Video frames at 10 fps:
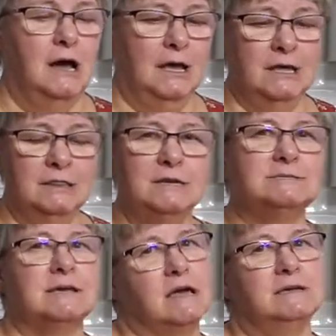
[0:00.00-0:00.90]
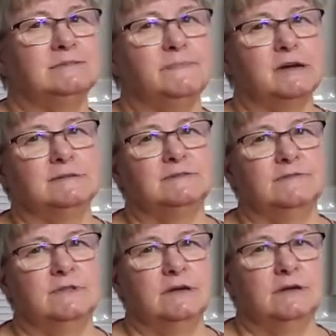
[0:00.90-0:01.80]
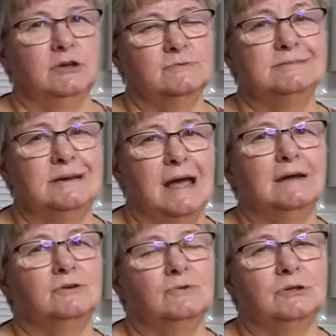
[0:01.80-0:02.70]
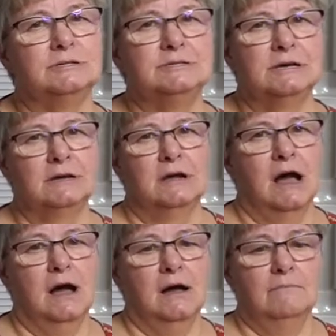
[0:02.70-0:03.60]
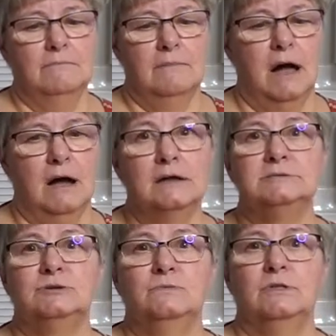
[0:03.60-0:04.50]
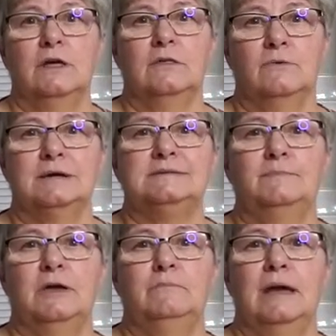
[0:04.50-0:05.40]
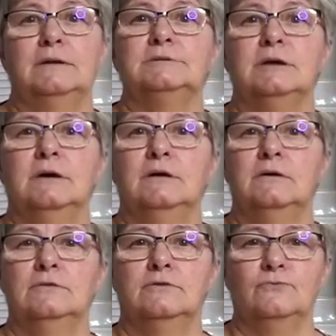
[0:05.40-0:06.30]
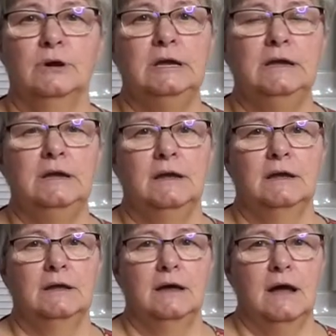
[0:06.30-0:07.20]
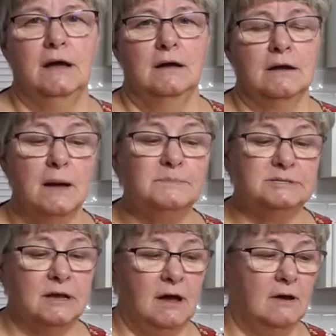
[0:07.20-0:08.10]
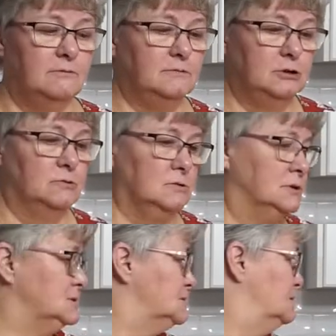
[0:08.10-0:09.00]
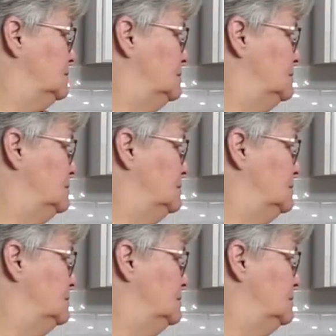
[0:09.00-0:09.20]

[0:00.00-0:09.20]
In this case, because of the, using egg noodles, um, I assumed that the recipe meant three uh, cups of noodles